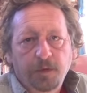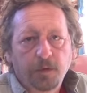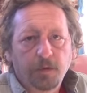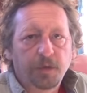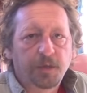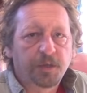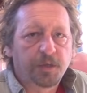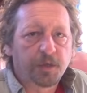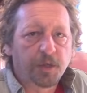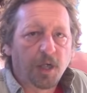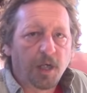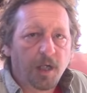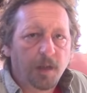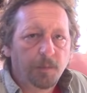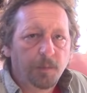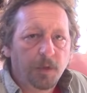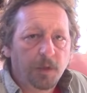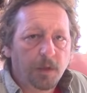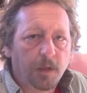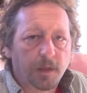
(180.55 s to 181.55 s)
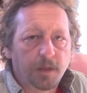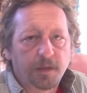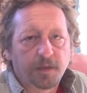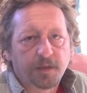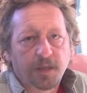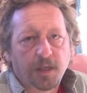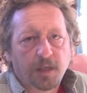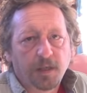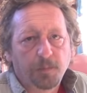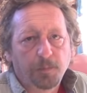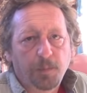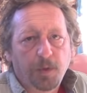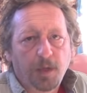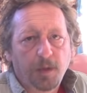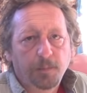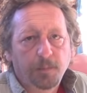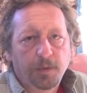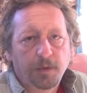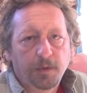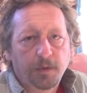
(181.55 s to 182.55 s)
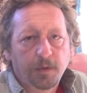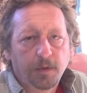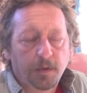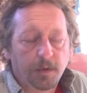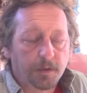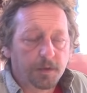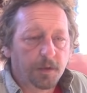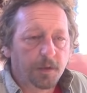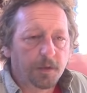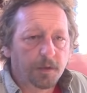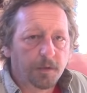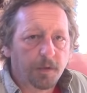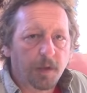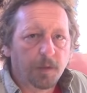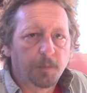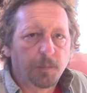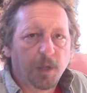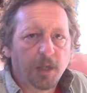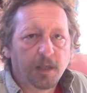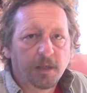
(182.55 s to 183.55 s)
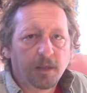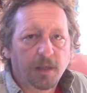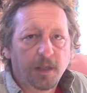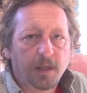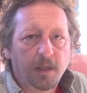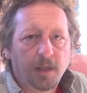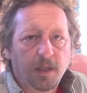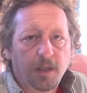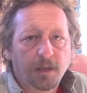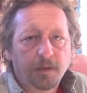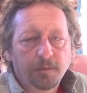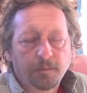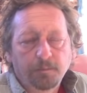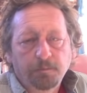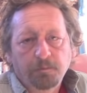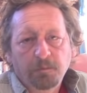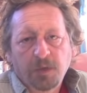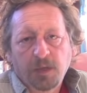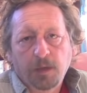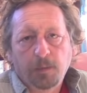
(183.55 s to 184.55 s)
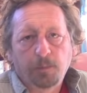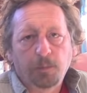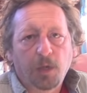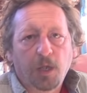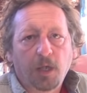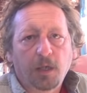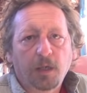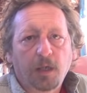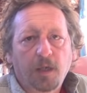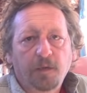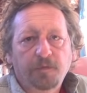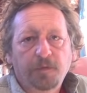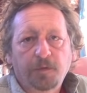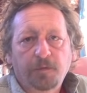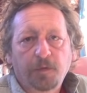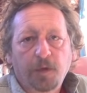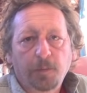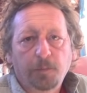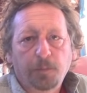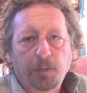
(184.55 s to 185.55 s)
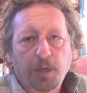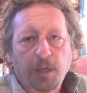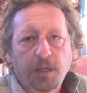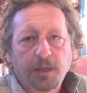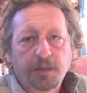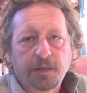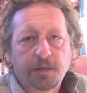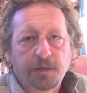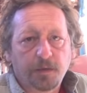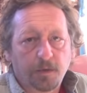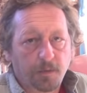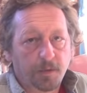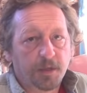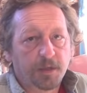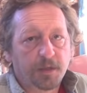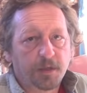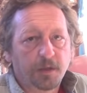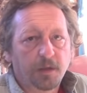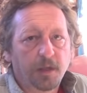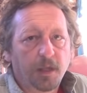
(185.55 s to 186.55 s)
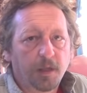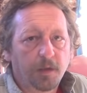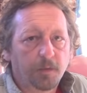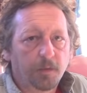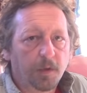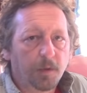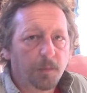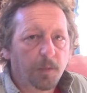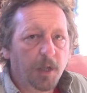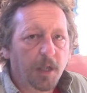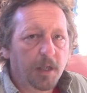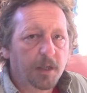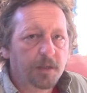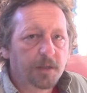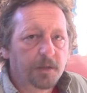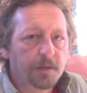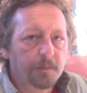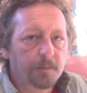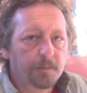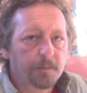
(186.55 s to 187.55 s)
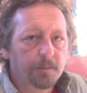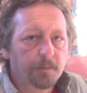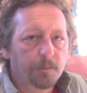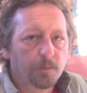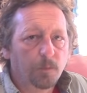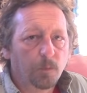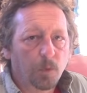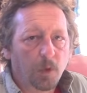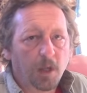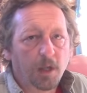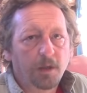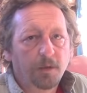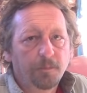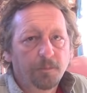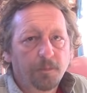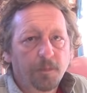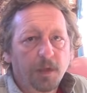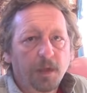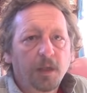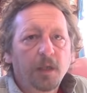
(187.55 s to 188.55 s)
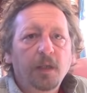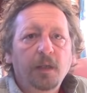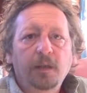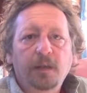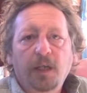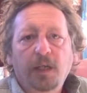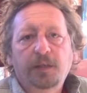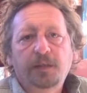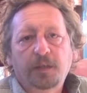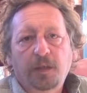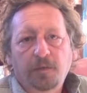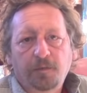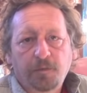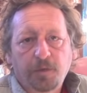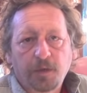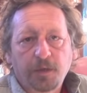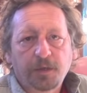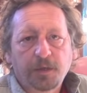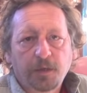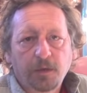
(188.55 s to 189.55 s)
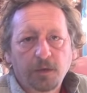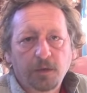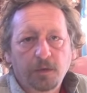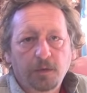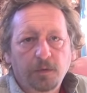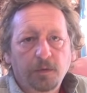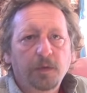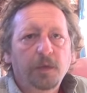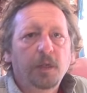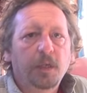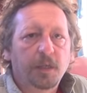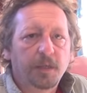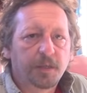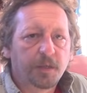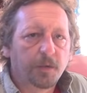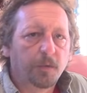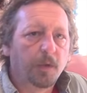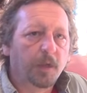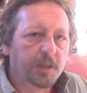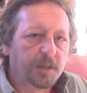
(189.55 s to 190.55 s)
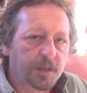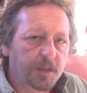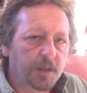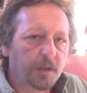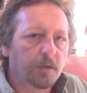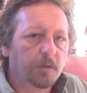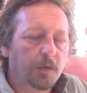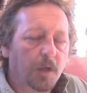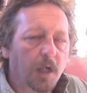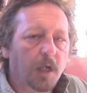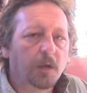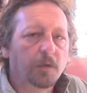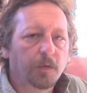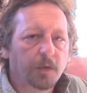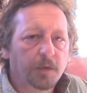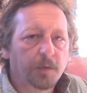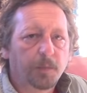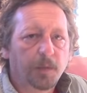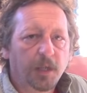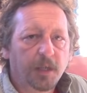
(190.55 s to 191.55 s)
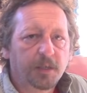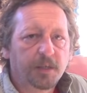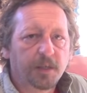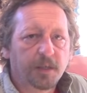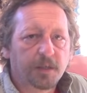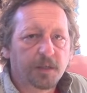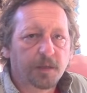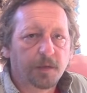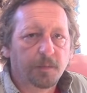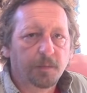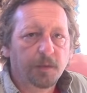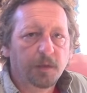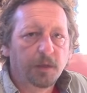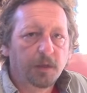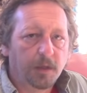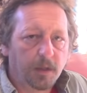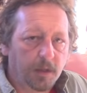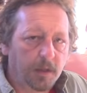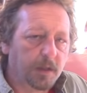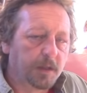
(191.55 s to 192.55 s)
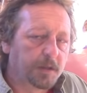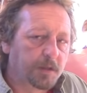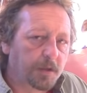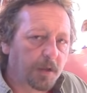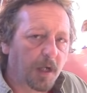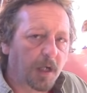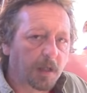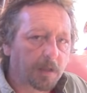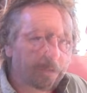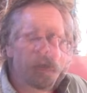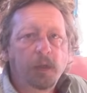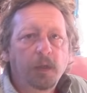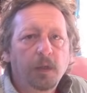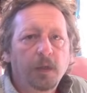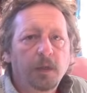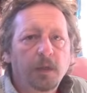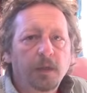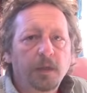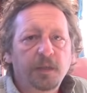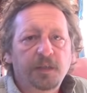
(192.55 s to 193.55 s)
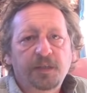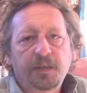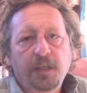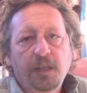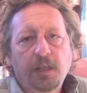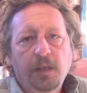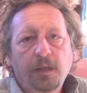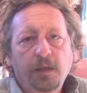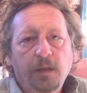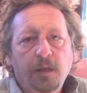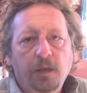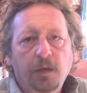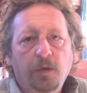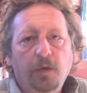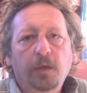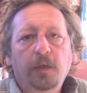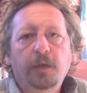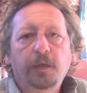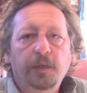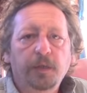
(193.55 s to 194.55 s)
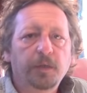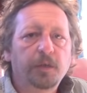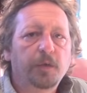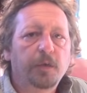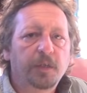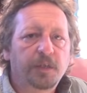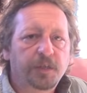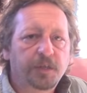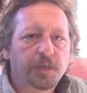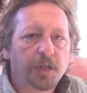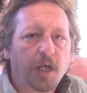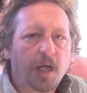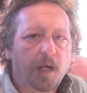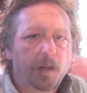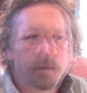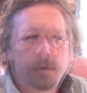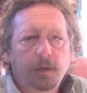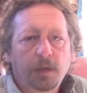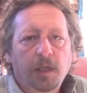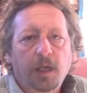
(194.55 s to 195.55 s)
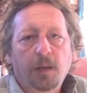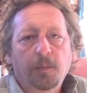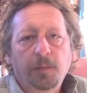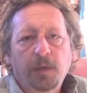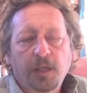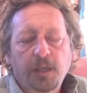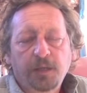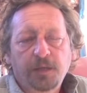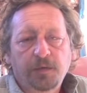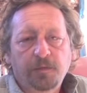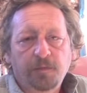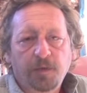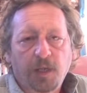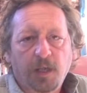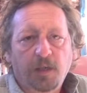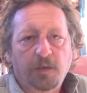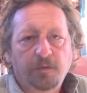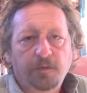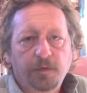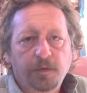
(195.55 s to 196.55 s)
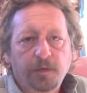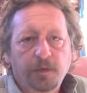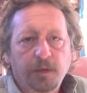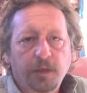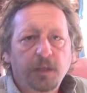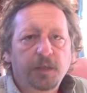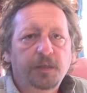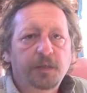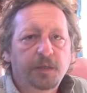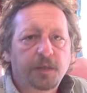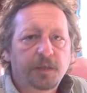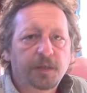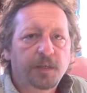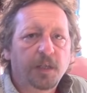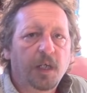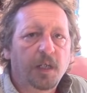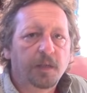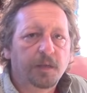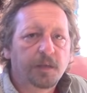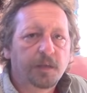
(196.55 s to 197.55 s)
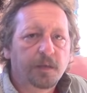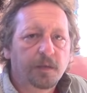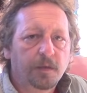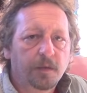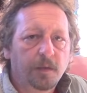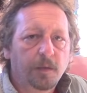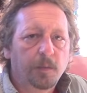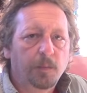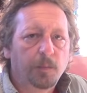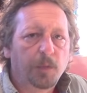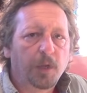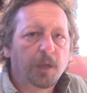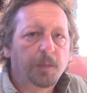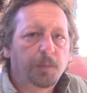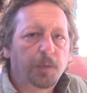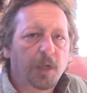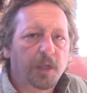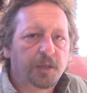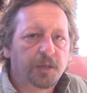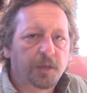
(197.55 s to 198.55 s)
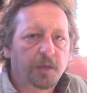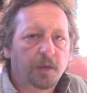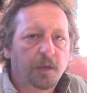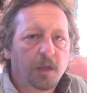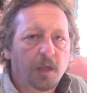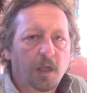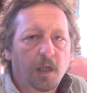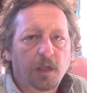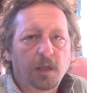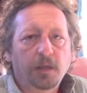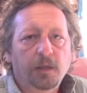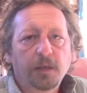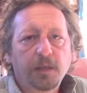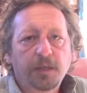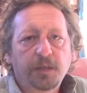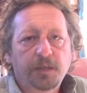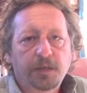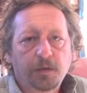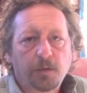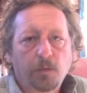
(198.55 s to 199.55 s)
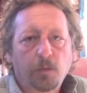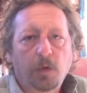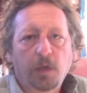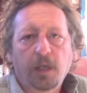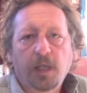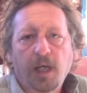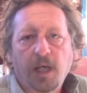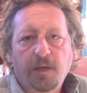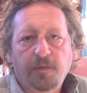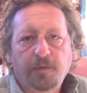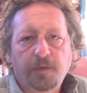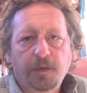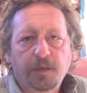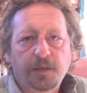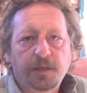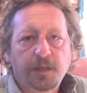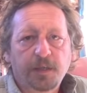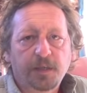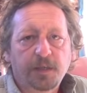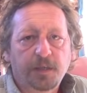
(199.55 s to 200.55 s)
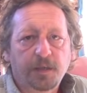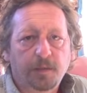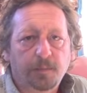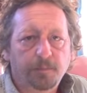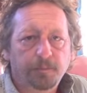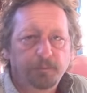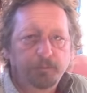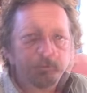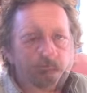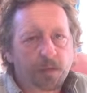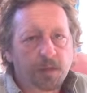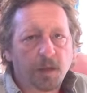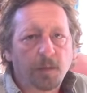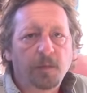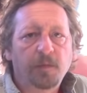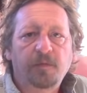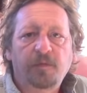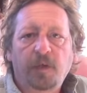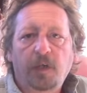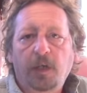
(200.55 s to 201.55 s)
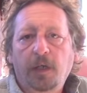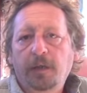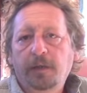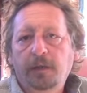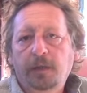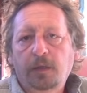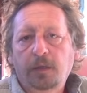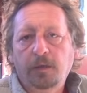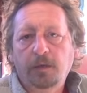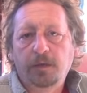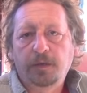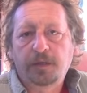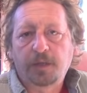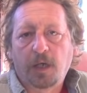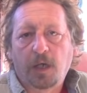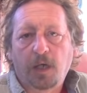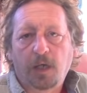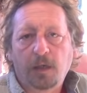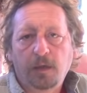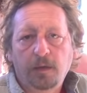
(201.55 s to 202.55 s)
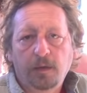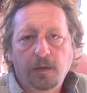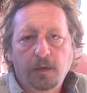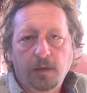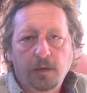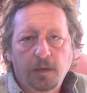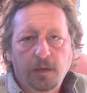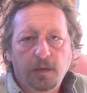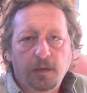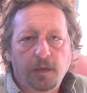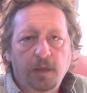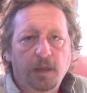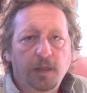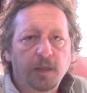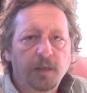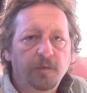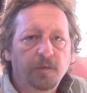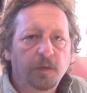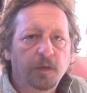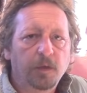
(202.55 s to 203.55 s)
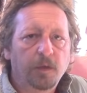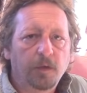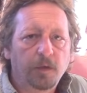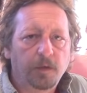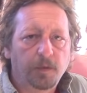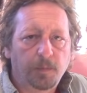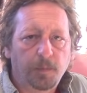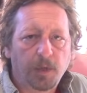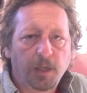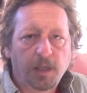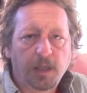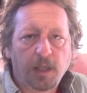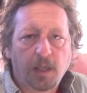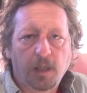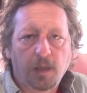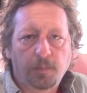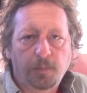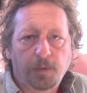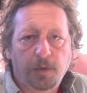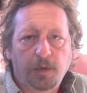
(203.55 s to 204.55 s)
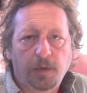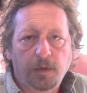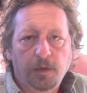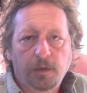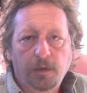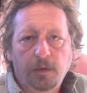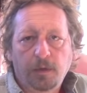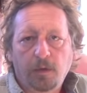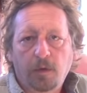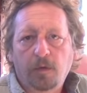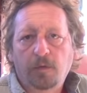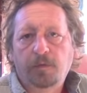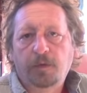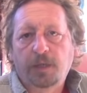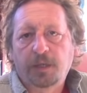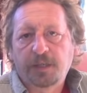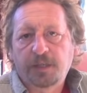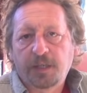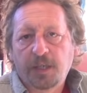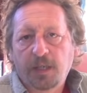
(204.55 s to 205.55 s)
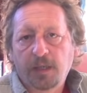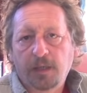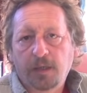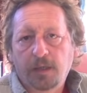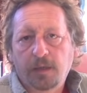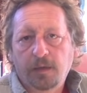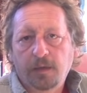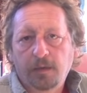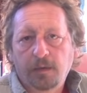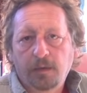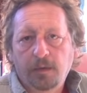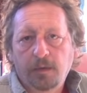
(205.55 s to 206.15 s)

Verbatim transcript: do its job on the second pump and turn the red brake light on and block off the front brakes so we still had rear brakes? Well, that's our first clue as to what's still wrong with the brake system in this truck. You see, in order to do its job, the combination valve needs to sense brake pressure on at least one half of the system. Some of our other clues are that even though the brake caliper overextended,